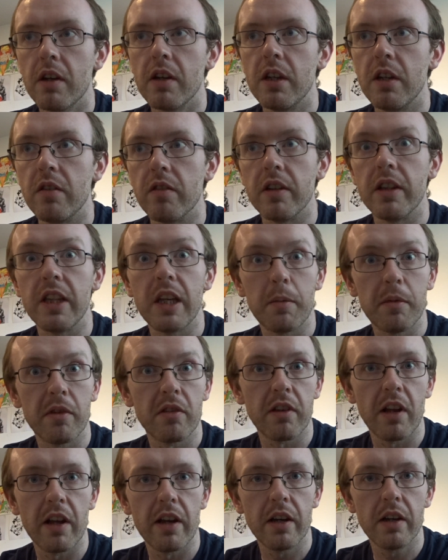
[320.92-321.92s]
either Demon
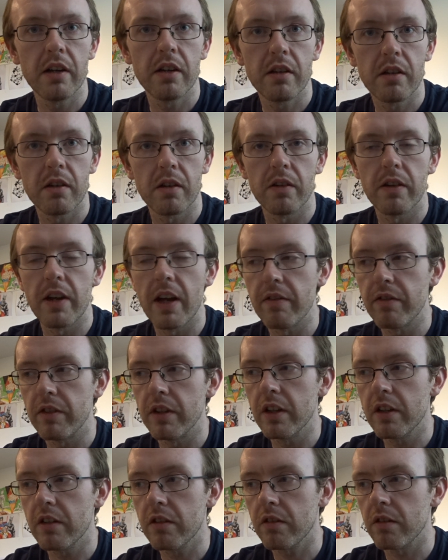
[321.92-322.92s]
Slayer on
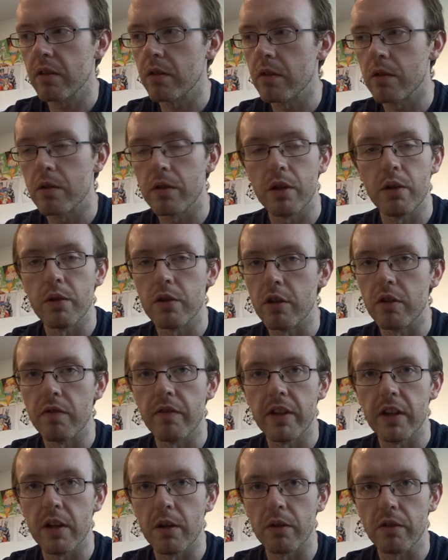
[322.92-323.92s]
Netflix or YouTube
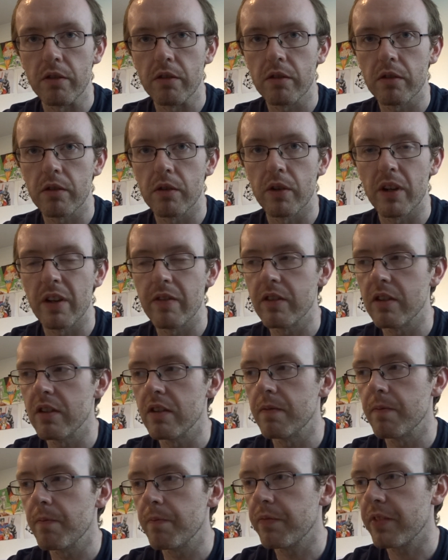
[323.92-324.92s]
videos, or even
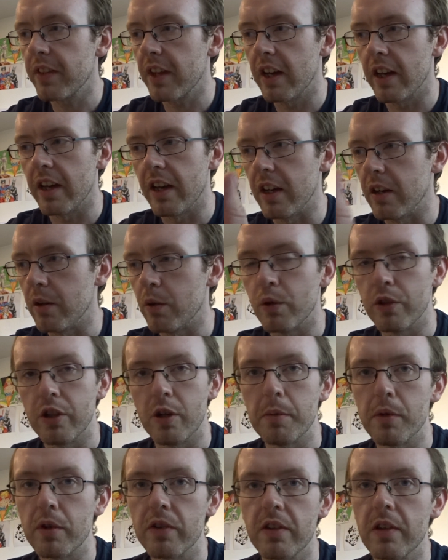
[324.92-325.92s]

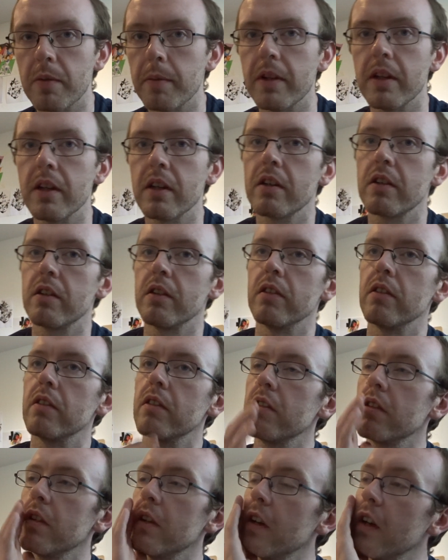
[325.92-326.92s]
audiobooks at the minute,
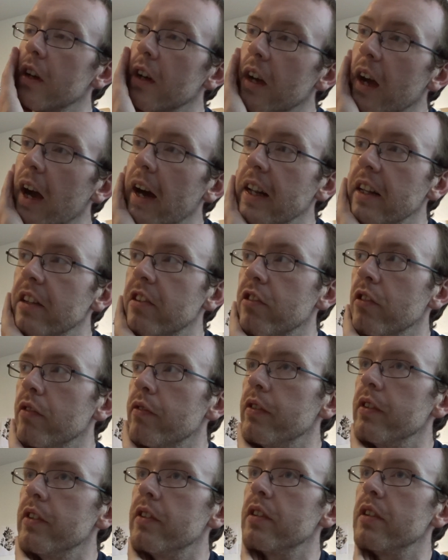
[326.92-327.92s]
because I need
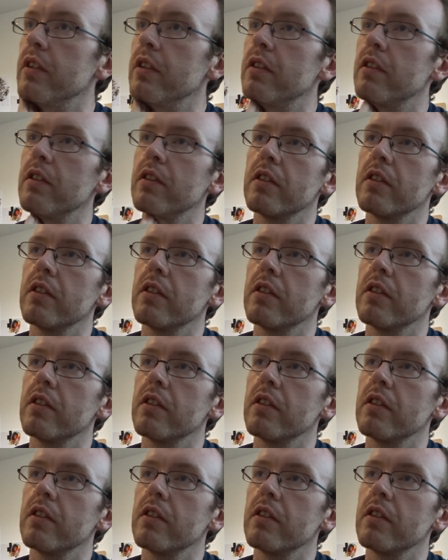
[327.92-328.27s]
something to